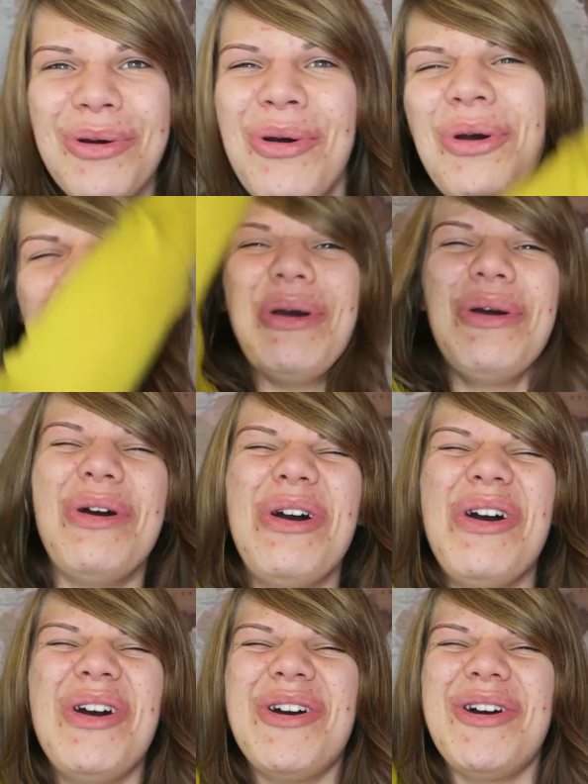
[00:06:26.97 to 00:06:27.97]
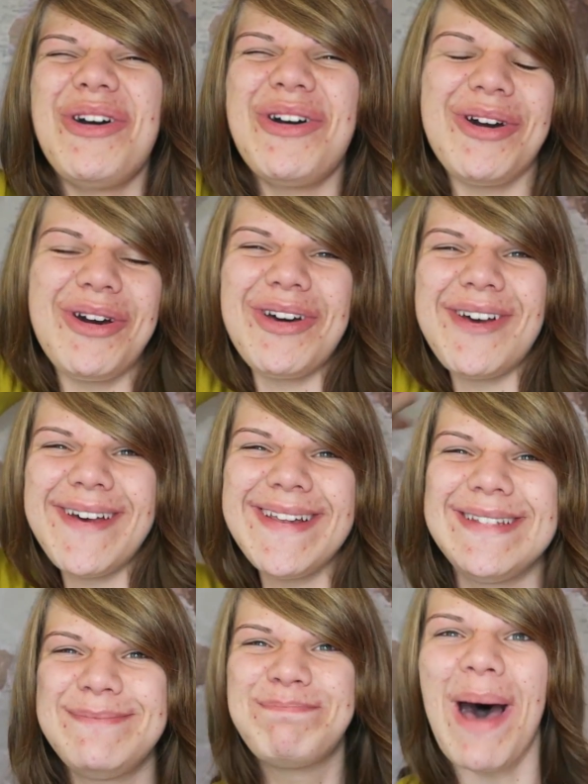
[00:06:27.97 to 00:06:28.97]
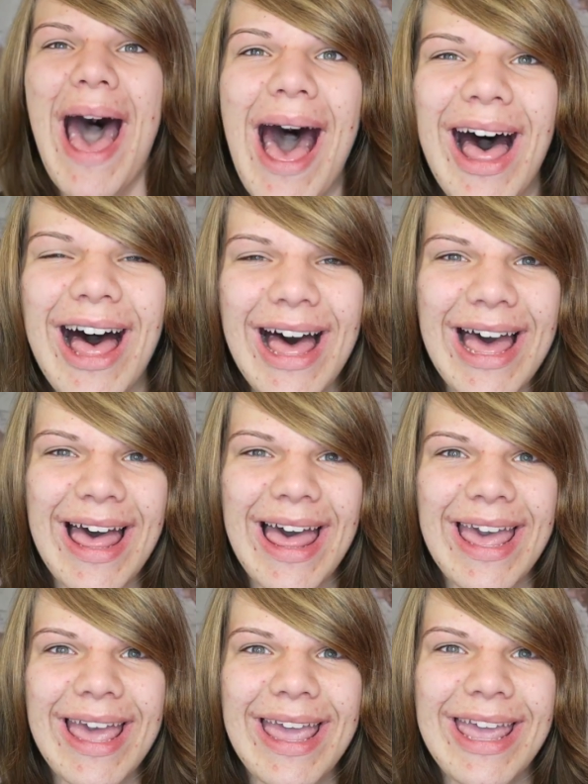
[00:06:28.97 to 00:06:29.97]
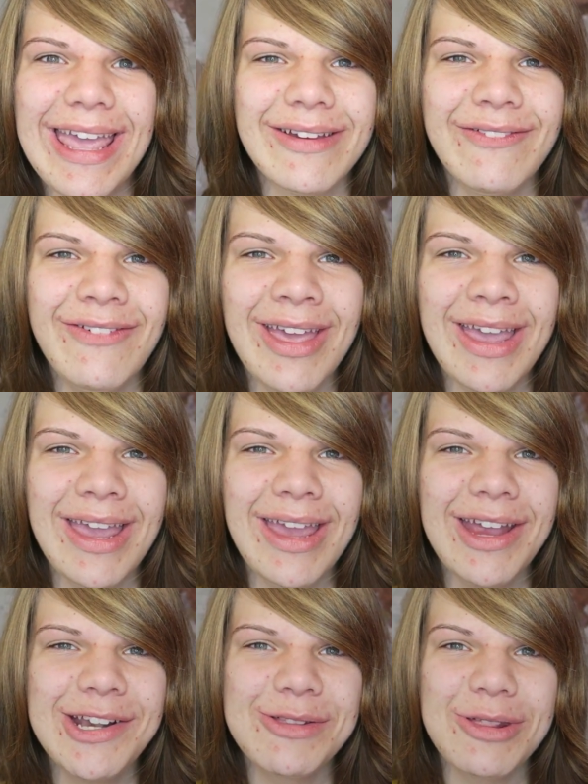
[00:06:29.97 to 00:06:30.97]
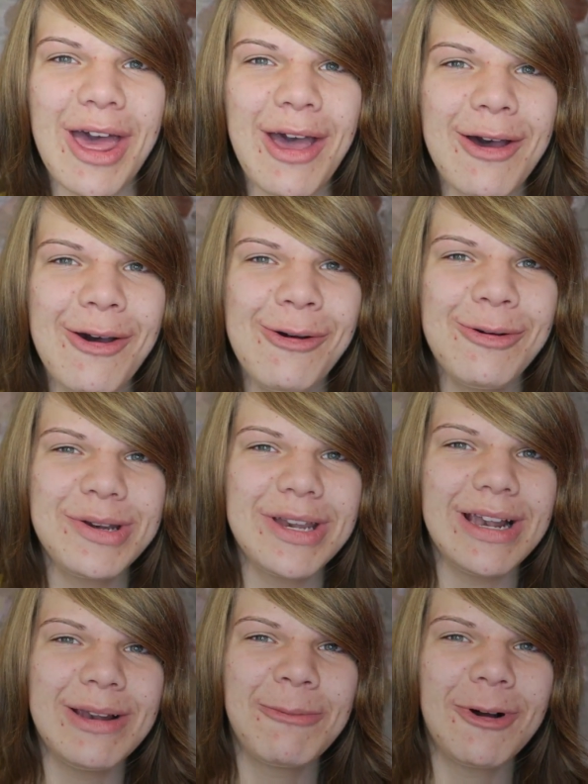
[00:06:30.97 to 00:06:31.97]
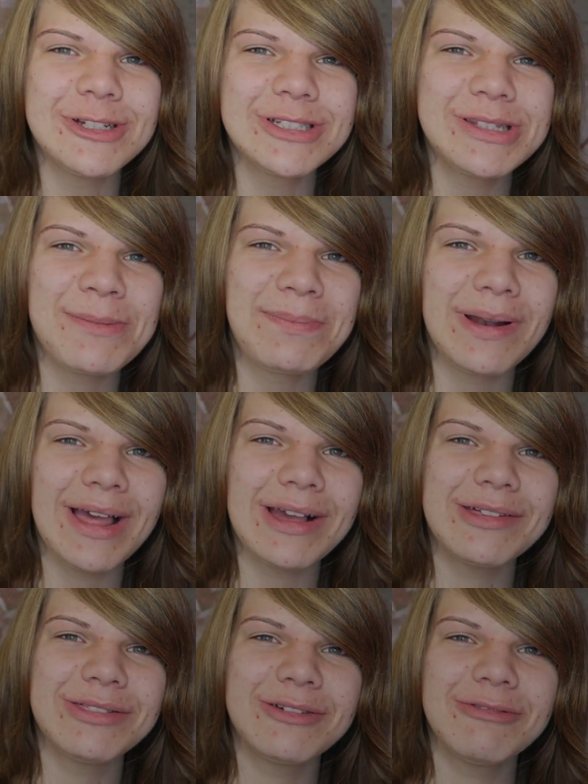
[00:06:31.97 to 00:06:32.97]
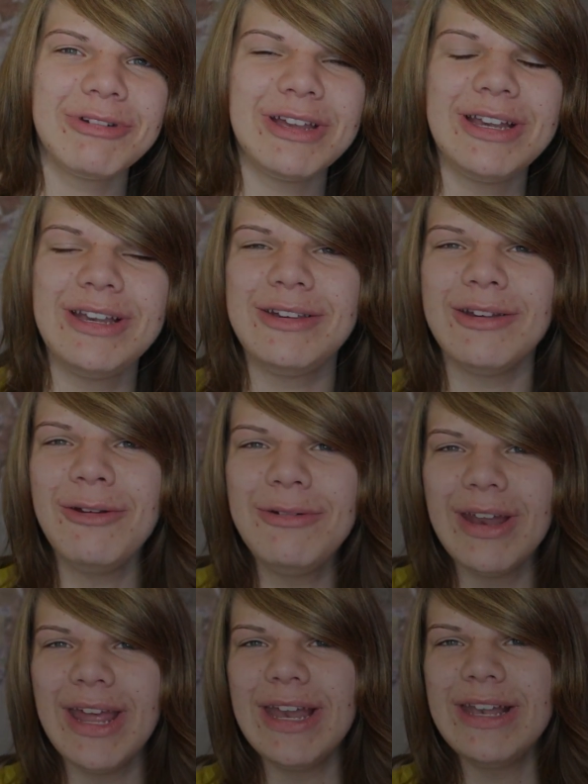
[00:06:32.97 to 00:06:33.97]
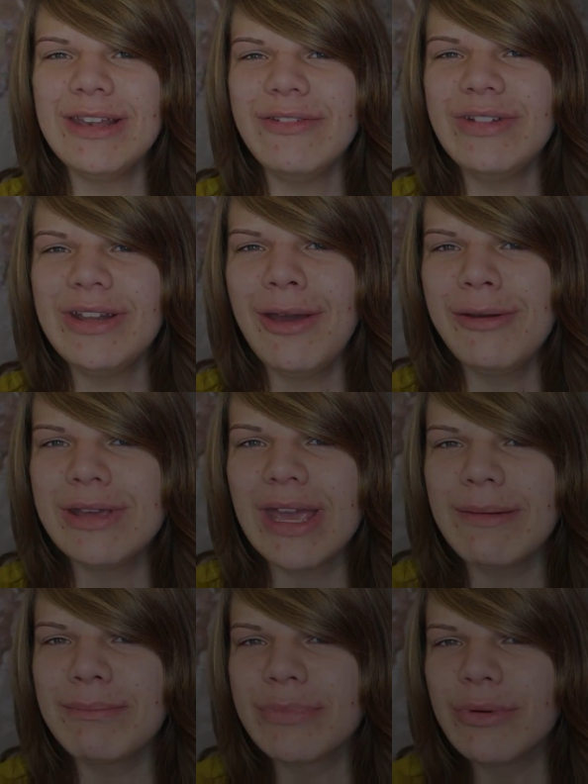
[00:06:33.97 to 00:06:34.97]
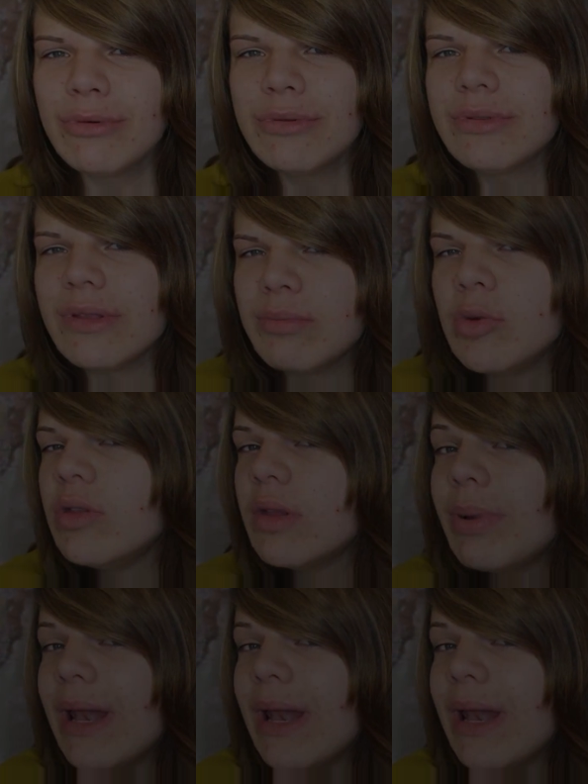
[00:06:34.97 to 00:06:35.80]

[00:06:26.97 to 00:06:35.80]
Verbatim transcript: goodbye fades out. Watch the black green. Don't end the video yet because there's music